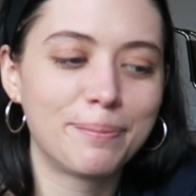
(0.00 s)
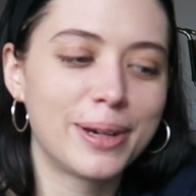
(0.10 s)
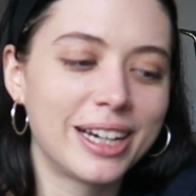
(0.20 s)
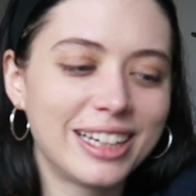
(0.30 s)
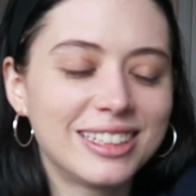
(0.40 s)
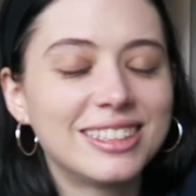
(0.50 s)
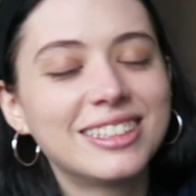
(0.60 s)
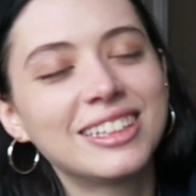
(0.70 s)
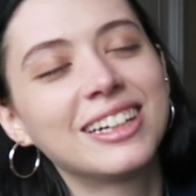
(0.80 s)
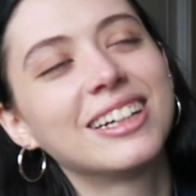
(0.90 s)
but
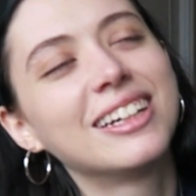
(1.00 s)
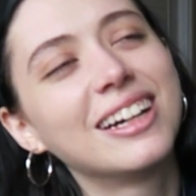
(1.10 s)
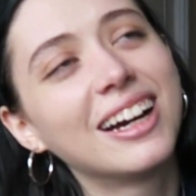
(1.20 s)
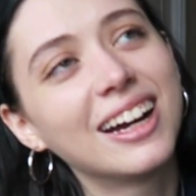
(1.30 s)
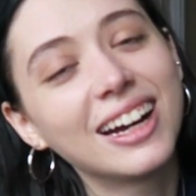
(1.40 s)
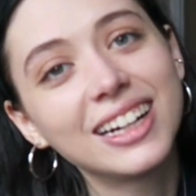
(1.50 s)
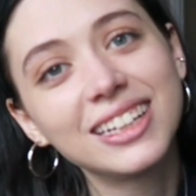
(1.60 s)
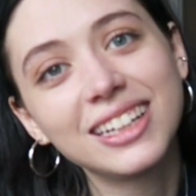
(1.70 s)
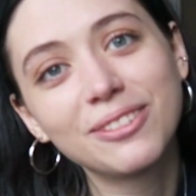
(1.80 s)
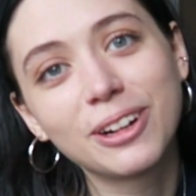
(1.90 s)
I
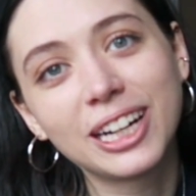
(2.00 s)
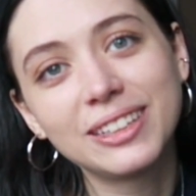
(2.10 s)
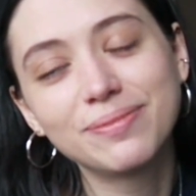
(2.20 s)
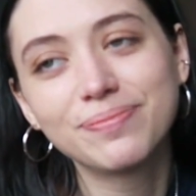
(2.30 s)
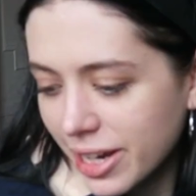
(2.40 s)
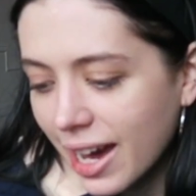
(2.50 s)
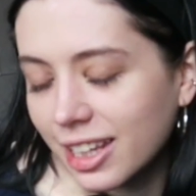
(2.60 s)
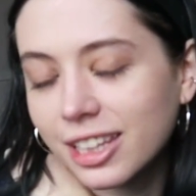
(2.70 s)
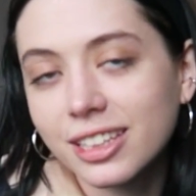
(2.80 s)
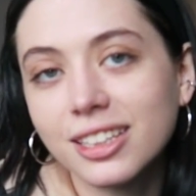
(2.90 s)
need one. But
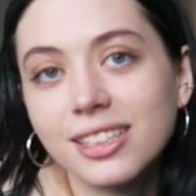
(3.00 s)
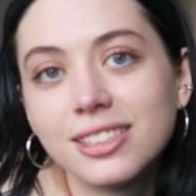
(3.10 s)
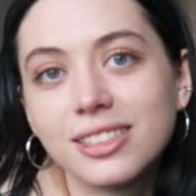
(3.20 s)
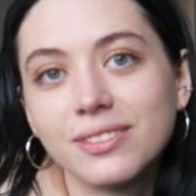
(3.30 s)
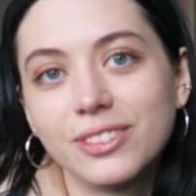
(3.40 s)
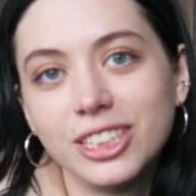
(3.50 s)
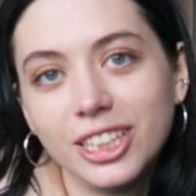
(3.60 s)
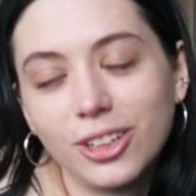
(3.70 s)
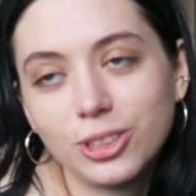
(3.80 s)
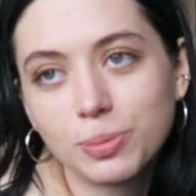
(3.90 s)
yeah, I think this
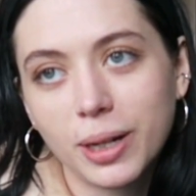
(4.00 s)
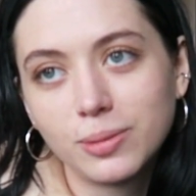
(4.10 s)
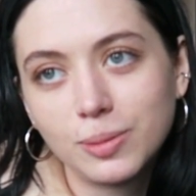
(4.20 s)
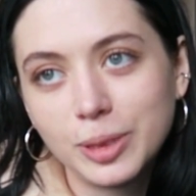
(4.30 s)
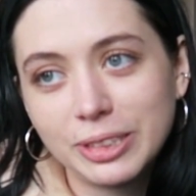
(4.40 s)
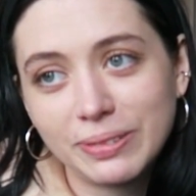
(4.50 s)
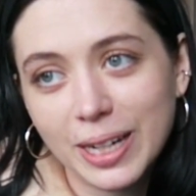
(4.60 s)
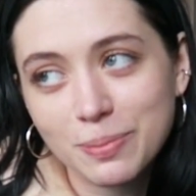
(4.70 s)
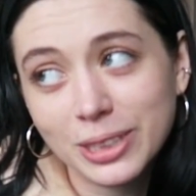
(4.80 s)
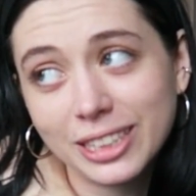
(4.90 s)
video is probably
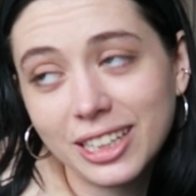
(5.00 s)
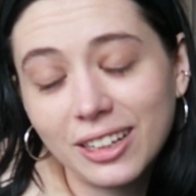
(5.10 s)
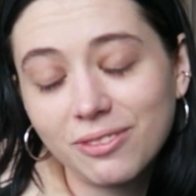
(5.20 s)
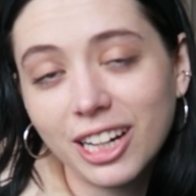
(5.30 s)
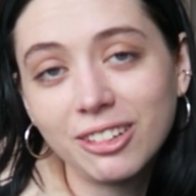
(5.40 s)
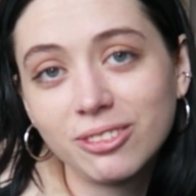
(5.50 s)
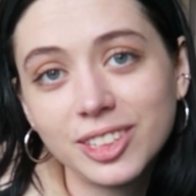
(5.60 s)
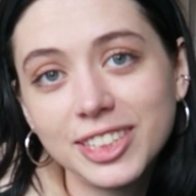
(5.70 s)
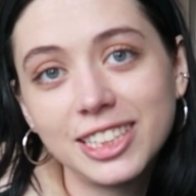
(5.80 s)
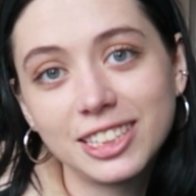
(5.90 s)
rambly enough. I
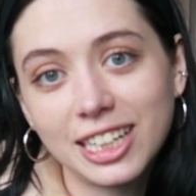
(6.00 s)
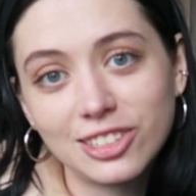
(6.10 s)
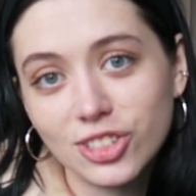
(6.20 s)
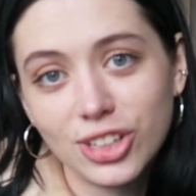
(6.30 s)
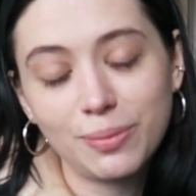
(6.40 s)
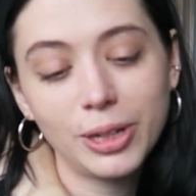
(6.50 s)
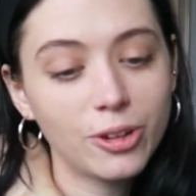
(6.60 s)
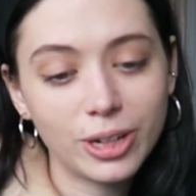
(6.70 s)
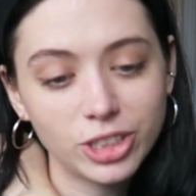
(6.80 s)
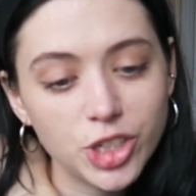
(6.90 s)
really didn't answer that
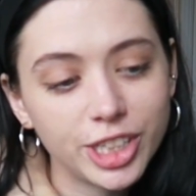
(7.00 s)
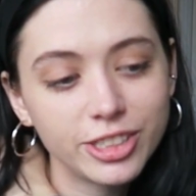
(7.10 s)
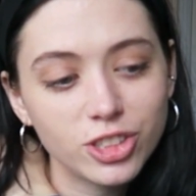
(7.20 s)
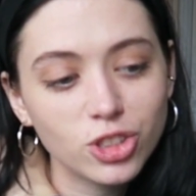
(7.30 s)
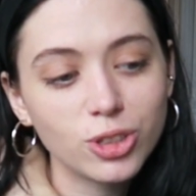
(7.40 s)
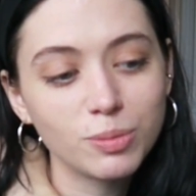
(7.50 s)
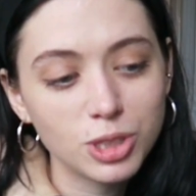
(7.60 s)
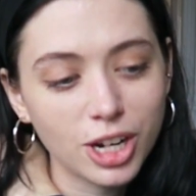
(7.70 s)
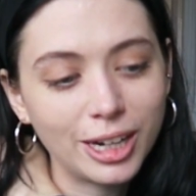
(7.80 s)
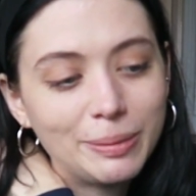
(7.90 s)
many questions, so I'm
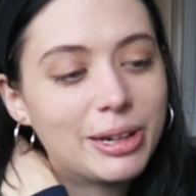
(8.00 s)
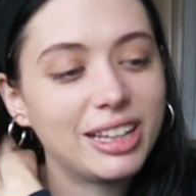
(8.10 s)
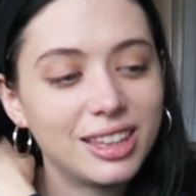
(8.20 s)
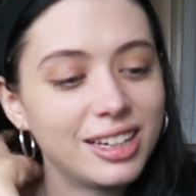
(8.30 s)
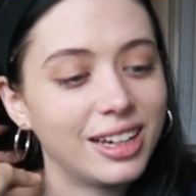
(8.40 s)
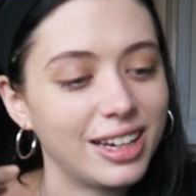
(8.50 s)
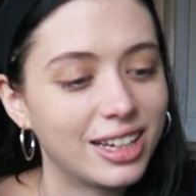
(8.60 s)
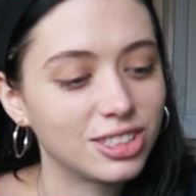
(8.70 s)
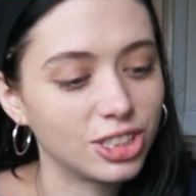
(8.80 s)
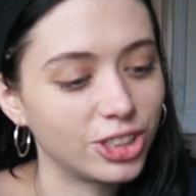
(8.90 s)
sorry, but I think I
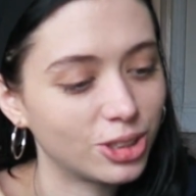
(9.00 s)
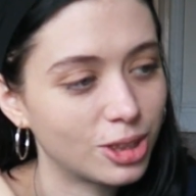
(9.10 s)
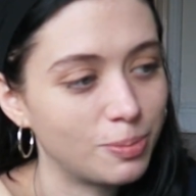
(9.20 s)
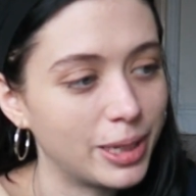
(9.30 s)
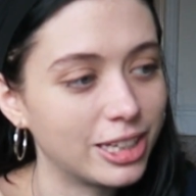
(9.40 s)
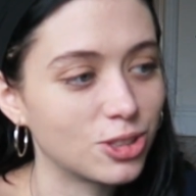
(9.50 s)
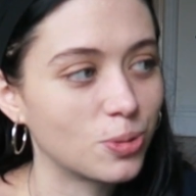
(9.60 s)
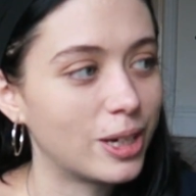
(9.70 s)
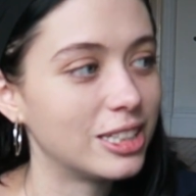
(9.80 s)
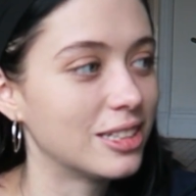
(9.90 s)
answered the
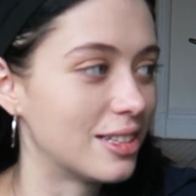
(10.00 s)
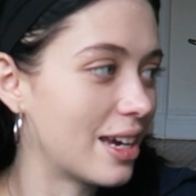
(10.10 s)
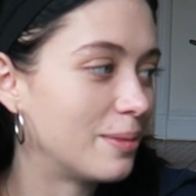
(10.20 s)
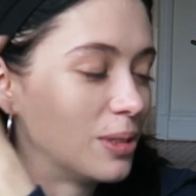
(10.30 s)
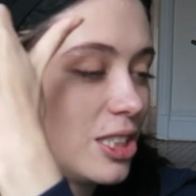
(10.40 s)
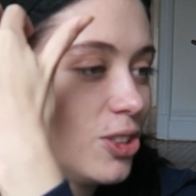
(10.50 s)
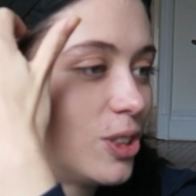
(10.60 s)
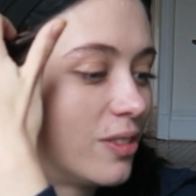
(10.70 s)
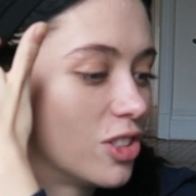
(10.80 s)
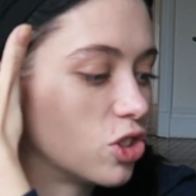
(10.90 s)
biggest ones. I'm still
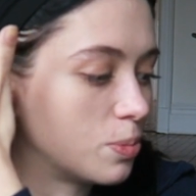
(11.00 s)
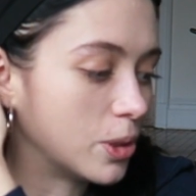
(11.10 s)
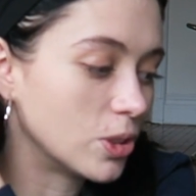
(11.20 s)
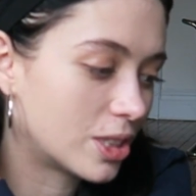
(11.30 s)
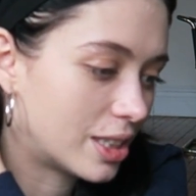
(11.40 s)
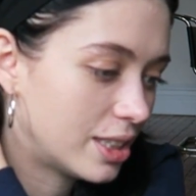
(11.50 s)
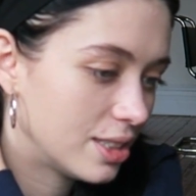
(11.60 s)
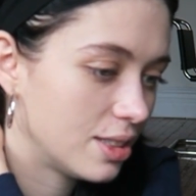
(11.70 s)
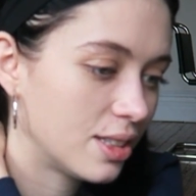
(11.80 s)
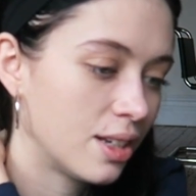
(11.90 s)
nervous to post
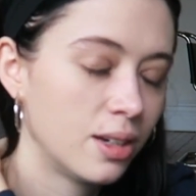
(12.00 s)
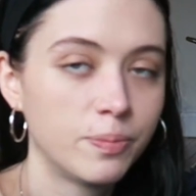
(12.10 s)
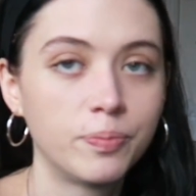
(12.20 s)
this,